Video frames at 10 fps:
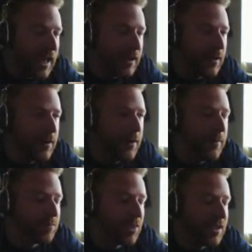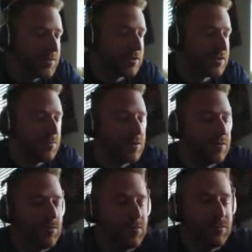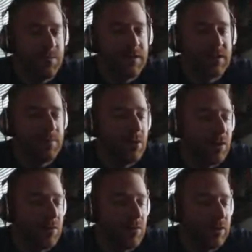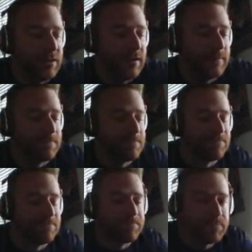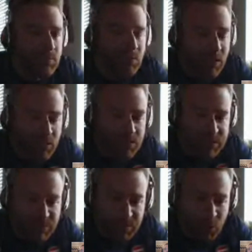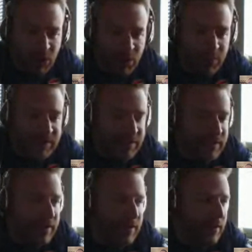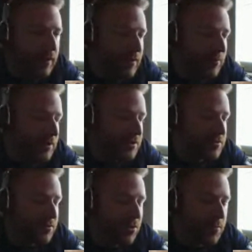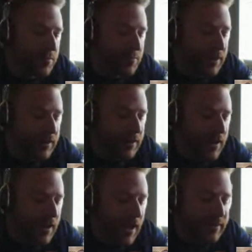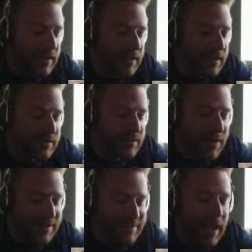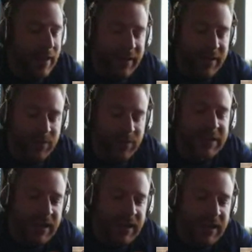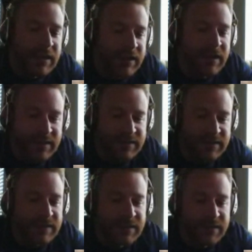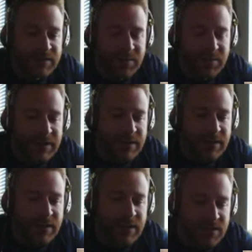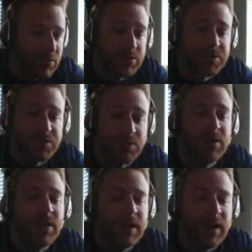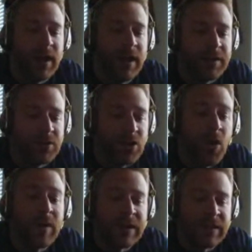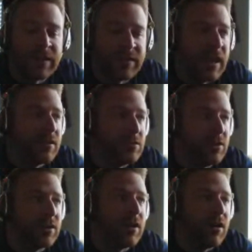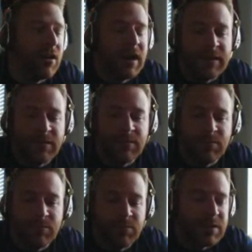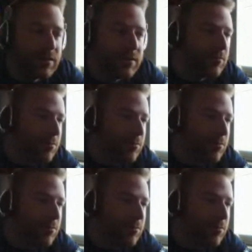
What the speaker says: see that, especially with depending upon what the result tomorrow is in the Manchester derby. But I think it's the mentality that we can carry into next season is going to be crucial. Knowing that, look, all right, we